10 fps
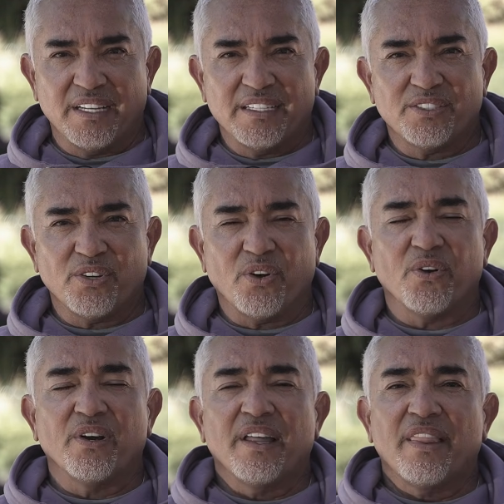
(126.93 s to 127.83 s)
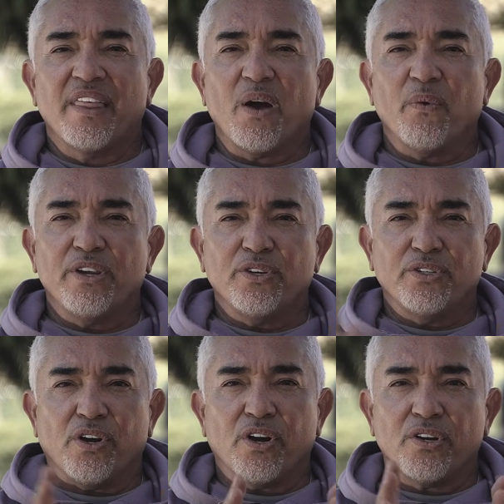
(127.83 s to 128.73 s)
So that way your
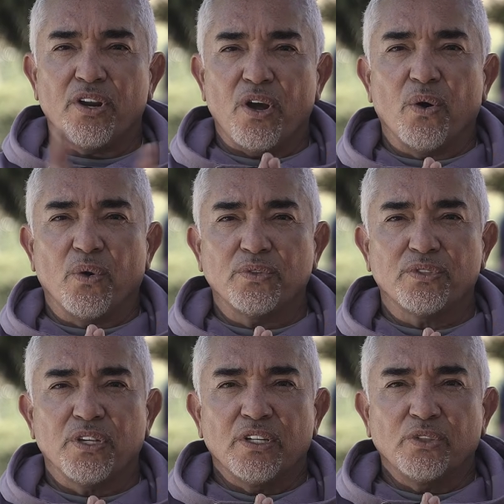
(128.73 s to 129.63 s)
dog knows